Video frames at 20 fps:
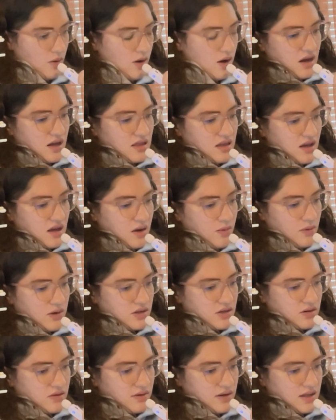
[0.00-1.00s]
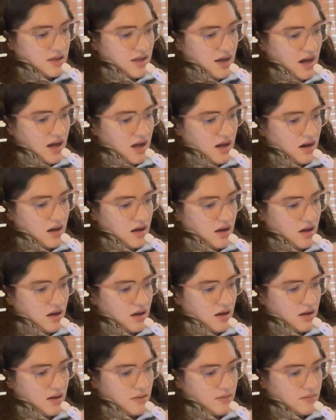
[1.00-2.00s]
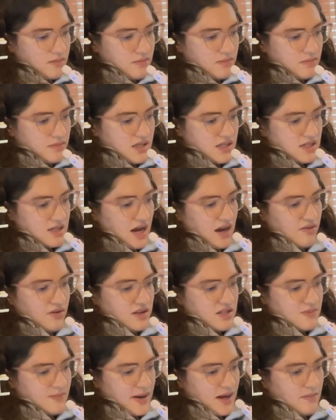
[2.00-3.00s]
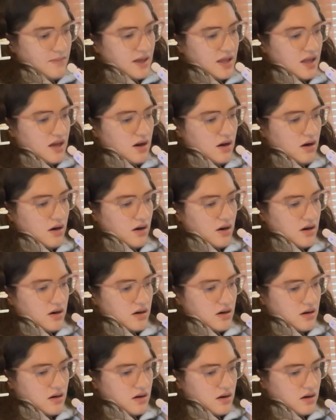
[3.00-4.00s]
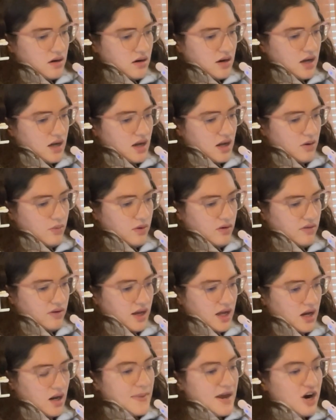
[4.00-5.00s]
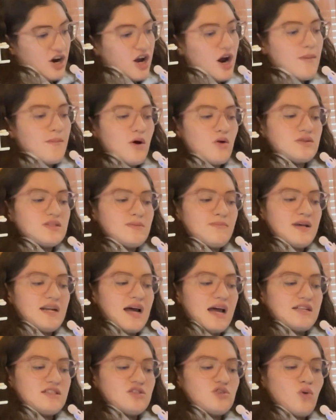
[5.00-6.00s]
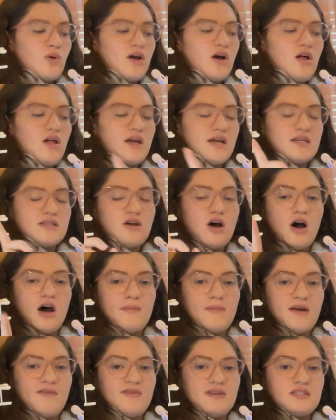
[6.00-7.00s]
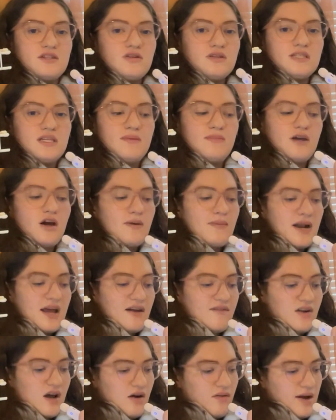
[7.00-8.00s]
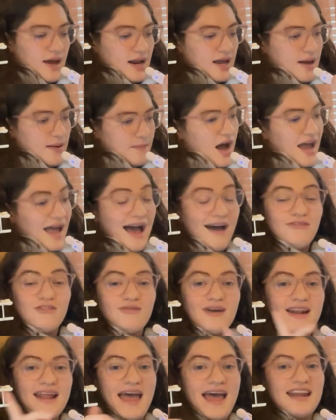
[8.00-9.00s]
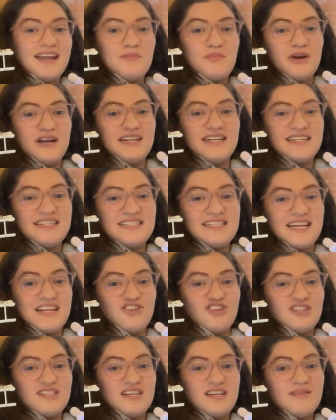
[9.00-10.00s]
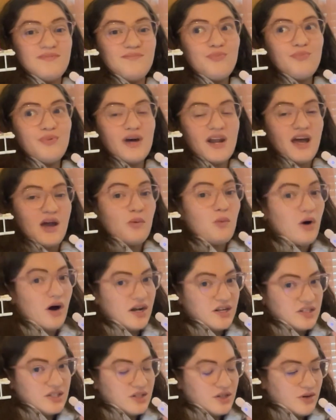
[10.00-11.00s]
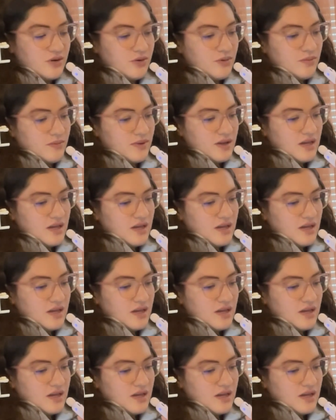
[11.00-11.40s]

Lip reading: I think I want to read that. The Sirens by Amelia Hart. I kind of want to read. Bury Our Bones in Midnight Soil is on my physical TBR, but I have not read it. I haven't read any Brandon Sanderson, but I want to.